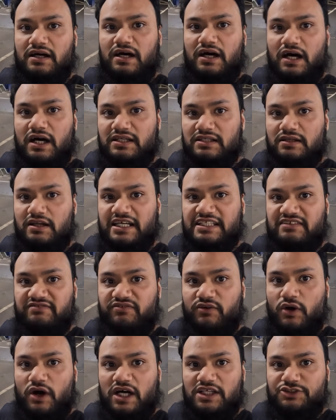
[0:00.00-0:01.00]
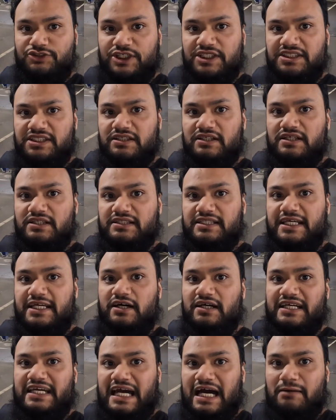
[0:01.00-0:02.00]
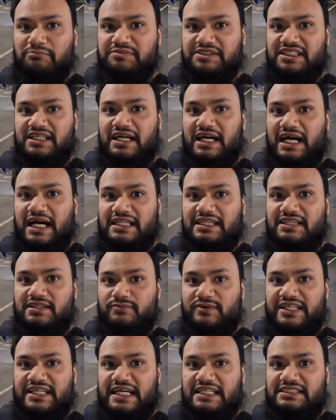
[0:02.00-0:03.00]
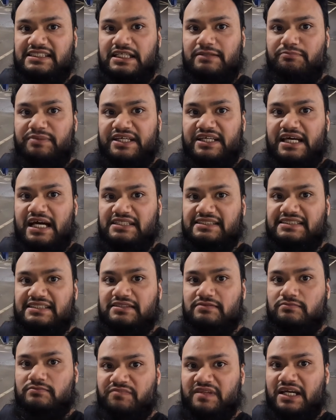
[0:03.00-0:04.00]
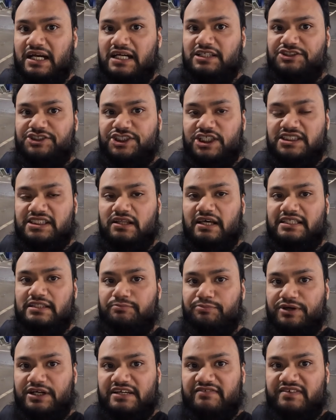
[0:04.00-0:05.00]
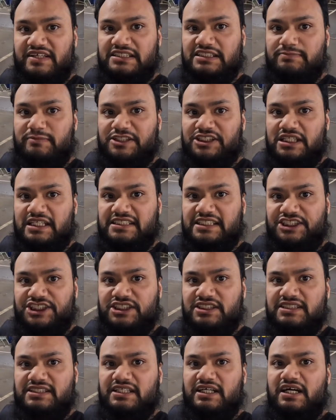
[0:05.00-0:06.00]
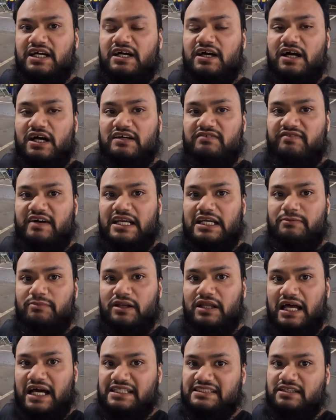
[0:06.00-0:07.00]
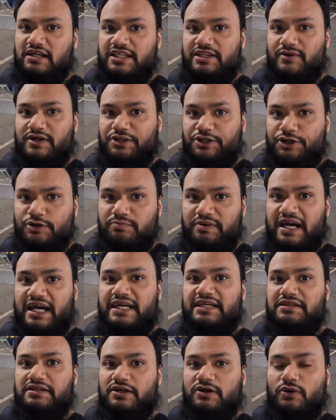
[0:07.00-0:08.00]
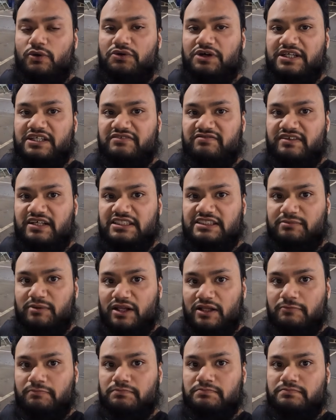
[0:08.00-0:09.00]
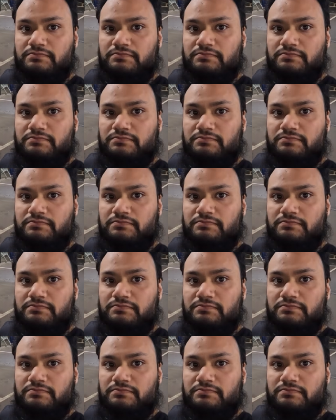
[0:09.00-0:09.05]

unlike the 400, they are capped at 380 PS. And just like the previous special editions, available as either a coupe or a convertible.